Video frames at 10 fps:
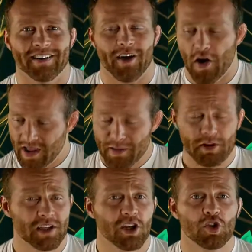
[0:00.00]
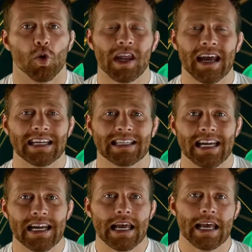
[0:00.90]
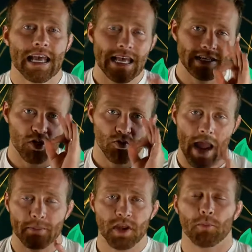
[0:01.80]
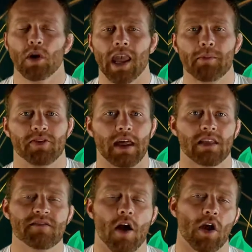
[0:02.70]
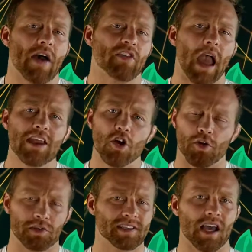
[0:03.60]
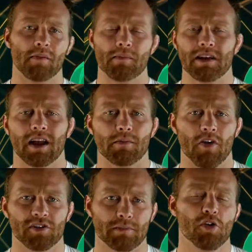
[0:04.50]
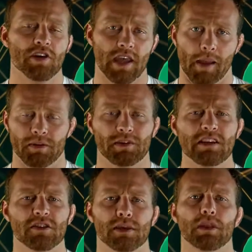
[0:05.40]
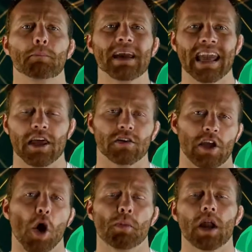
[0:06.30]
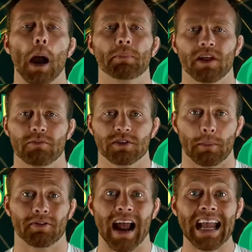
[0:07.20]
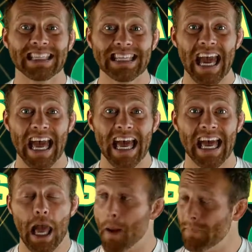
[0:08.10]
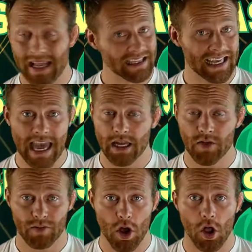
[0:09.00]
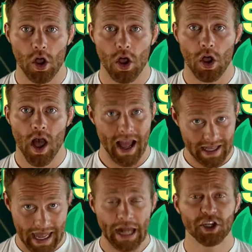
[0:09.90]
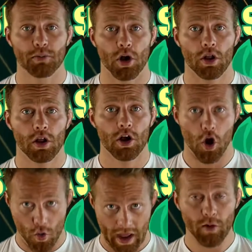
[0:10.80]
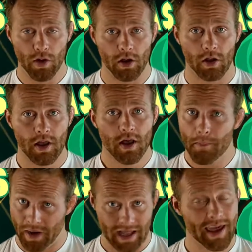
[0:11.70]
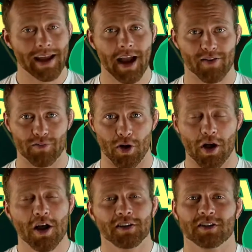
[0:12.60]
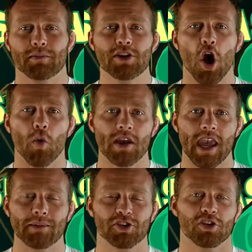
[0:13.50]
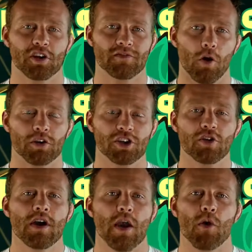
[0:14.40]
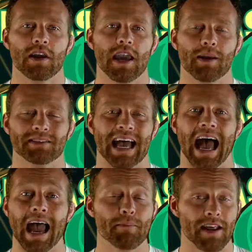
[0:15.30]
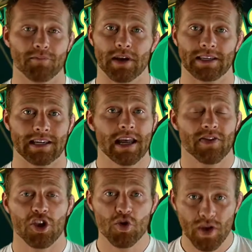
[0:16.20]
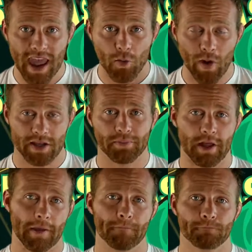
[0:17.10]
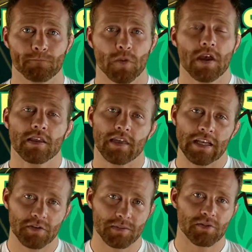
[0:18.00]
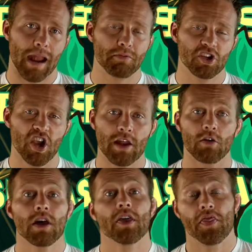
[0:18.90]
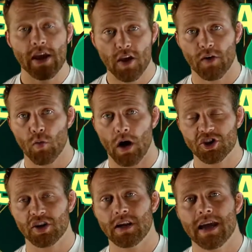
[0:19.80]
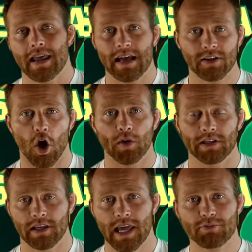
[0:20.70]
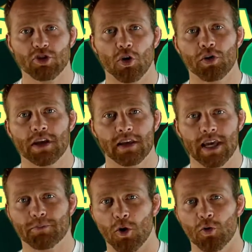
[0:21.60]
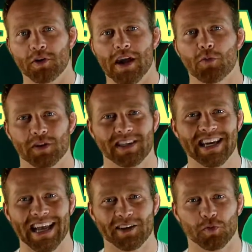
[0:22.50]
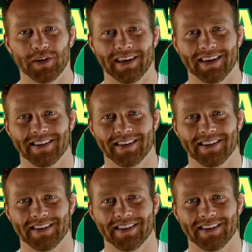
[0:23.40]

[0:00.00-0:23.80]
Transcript: Alright gamers, 2019 is wrapped up. What games did I leave out? I know there was some, I mean come on, there's a million games, but these are some of the big hitters. I hope a couple of them surprised you, because I can't cover them all. I can catch them all, oh and I will, but I can't cover them all. So let me know what games you're looking forward to and what games I might have missed that you can't wait to play. Thanks for subscribing to the channel, thank you for watching, and as always, keep trolling, keep rolling, and we'll see you next week.